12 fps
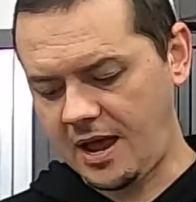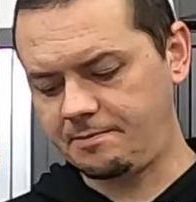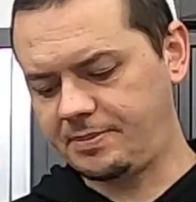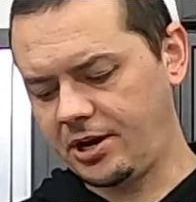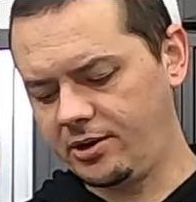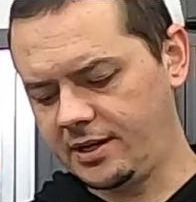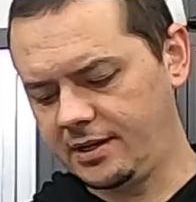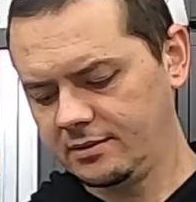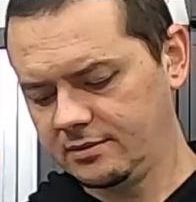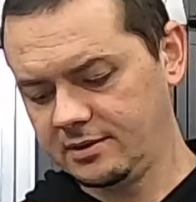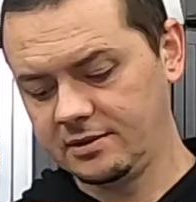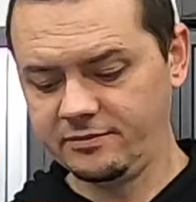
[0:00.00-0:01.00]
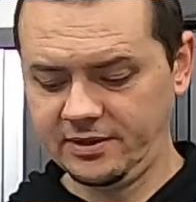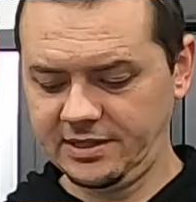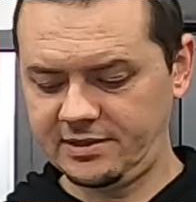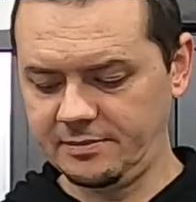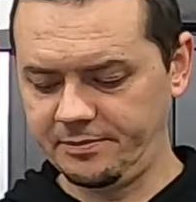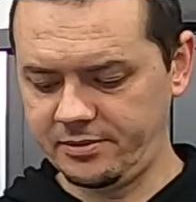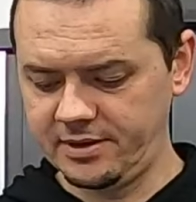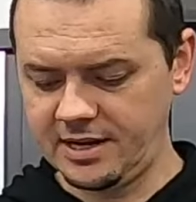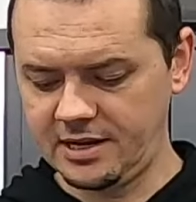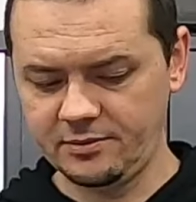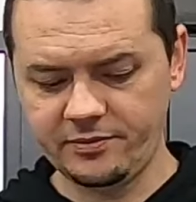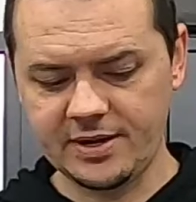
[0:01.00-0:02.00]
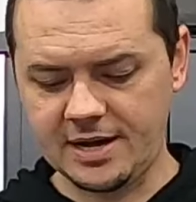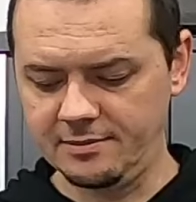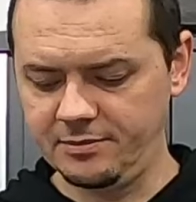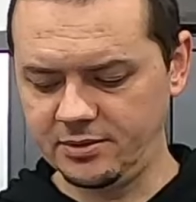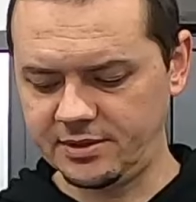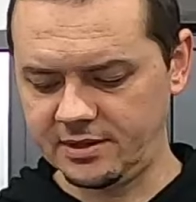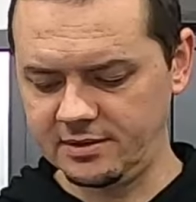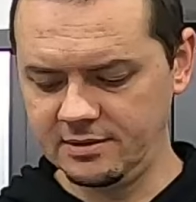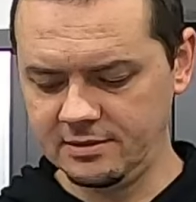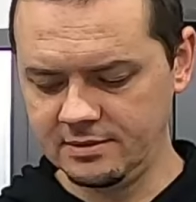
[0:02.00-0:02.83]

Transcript: I paired it, really simple, and then we've got music.